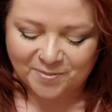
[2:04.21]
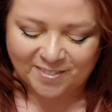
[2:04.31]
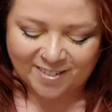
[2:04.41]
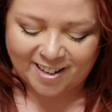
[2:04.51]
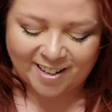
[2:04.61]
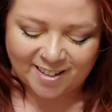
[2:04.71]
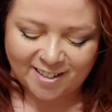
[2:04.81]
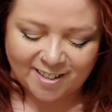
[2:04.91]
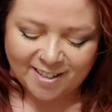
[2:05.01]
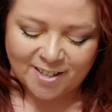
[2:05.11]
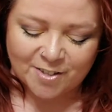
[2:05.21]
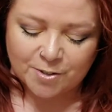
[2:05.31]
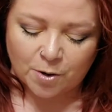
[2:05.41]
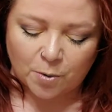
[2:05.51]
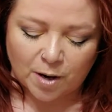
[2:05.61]
Okay,
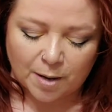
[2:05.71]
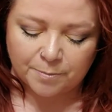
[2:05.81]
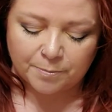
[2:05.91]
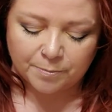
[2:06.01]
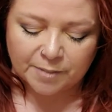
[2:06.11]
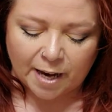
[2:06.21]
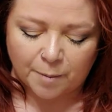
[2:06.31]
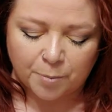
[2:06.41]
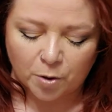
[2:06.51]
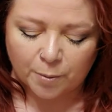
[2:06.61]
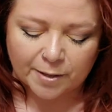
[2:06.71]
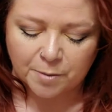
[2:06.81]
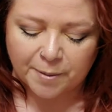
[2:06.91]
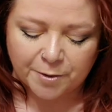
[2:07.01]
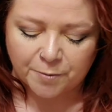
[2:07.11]
so yeah, poke around to
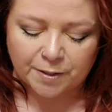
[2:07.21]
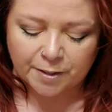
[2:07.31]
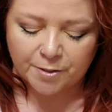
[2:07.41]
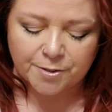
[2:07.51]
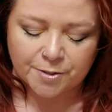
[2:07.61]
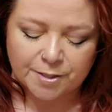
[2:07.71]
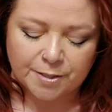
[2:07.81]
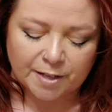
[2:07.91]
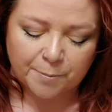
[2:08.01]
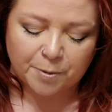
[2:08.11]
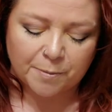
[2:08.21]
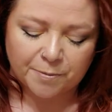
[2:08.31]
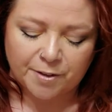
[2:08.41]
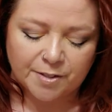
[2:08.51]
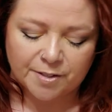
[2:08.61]
my other videos. You'll see that I put up
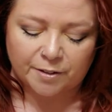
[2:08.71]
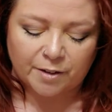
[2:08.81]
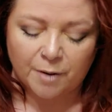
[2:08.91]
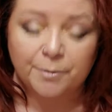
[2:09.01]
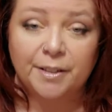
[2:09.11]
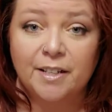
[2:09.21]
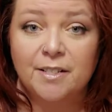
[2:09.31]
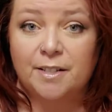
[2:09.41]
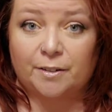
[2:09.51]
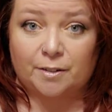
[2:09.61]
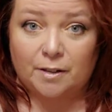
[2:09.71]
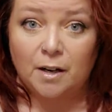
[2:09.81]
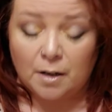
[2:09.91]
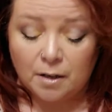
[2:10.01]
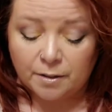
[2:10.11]
things that are not readings, that
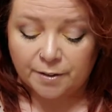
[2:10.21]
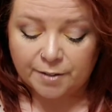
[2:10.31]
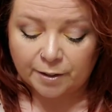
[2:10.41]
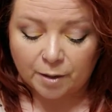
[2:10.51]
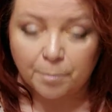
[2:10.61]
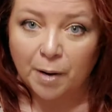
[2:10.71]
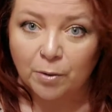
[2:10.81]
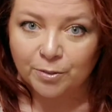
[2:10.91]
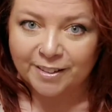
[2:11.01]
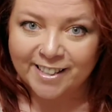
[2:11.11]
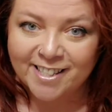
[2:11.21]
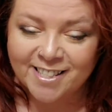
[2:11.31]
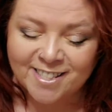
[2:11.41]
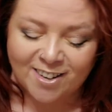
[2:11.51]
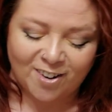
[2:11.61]
are about readings.
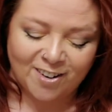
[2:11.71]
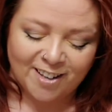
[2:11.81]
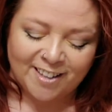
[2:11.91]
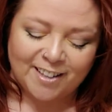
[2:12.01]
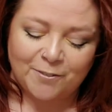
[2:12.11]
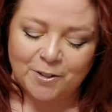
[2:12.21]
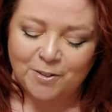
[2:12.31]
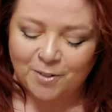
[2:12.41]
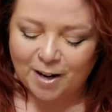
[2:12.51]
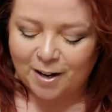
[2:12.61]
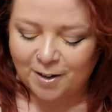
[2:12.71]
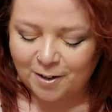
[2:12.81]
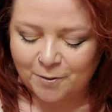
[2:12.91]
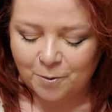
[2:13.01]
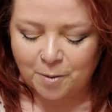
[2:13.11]
So if you
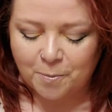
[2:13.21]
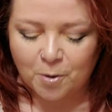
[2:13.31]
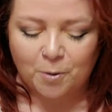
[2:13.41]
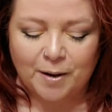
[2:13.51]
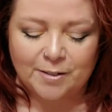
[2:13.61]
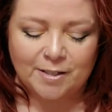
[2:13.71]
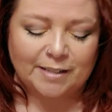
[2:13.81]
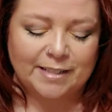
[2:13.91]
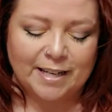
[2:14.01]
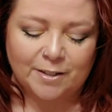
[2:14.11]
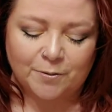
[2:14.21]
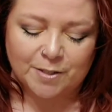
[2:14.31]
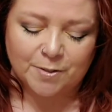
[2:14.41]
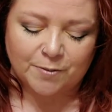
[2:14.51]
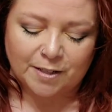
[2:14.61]
want to poke around at the end of
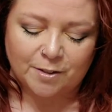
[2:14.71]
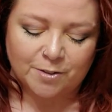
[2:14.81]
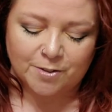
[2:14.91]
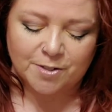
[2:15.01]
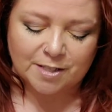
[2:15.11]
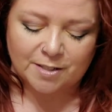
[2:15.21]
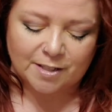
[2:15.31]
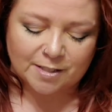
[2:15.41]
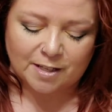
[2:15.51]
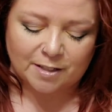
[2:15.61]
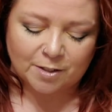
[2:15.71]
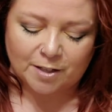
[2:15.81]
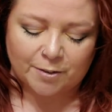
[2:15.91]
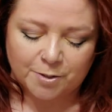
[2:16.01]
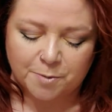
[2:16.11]
this video, you'll see that you can
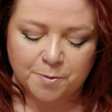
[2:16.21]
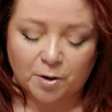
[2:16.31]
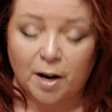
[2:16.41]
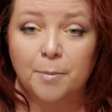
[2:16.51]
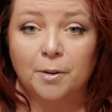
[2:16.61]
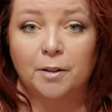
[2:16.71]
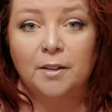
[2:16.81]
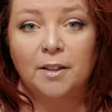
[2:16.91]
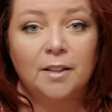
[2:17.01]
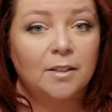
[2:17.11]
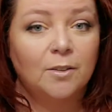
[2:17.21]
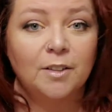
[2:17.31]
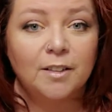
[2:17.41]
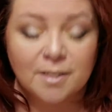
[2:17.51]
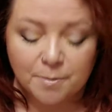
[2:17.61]
either subscribe or go
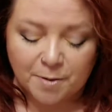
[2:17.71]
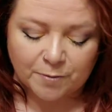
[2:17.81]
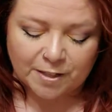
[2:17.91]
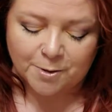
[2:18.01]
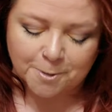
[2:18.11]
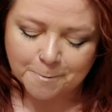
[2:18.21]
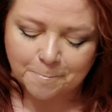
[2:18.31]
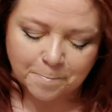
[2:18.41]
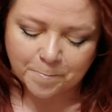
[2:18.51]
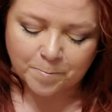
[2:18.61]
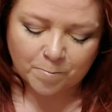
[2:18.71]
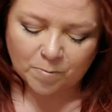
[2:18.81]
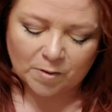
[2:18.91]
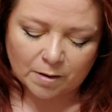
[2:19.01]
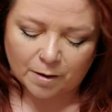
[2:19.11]
look at some of the videos.
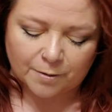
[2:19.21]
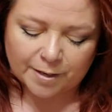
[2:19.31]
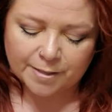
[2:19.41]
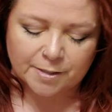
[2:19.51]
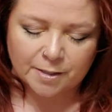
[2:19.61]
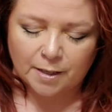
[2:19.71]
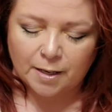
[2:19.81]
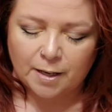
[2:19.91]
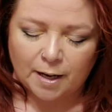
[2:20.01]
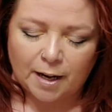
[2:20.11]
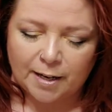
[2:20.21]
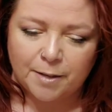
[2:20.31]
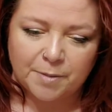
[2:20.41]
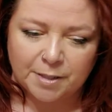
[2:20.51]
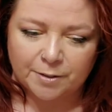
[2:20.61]
All right, I
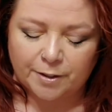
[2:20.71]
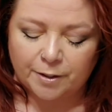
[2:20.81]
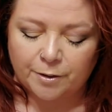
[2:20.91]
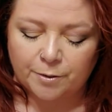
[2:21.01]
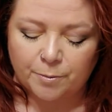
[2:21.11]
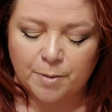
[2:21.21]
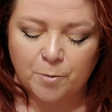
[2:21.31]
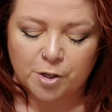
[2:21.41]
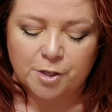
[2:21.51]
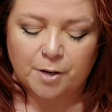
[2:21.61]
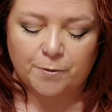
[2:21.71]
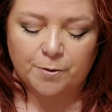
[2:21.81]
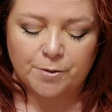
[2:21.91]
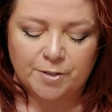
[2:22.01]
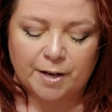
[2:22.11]
am hearing 3 more
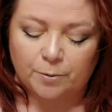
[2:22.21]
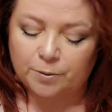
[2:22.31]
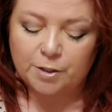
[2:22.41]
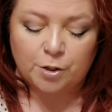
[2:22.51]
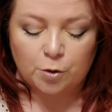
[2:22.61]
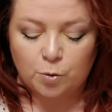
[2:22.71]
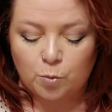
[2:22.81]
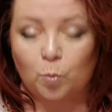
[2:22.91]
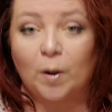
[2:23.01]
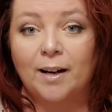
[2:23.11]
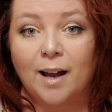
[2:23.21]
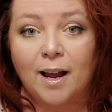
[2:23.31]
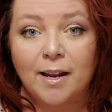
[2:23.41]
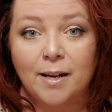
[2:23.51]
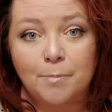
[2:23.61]
shuffles. I only do what I
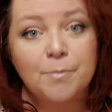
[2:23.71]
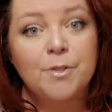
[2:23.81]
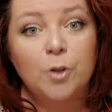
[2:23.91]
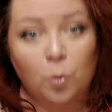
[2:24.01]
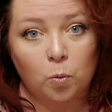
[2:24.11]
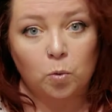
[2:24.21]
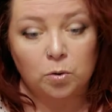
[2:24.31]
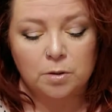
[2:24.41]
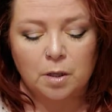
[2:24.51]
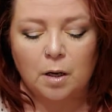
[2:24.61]
am told.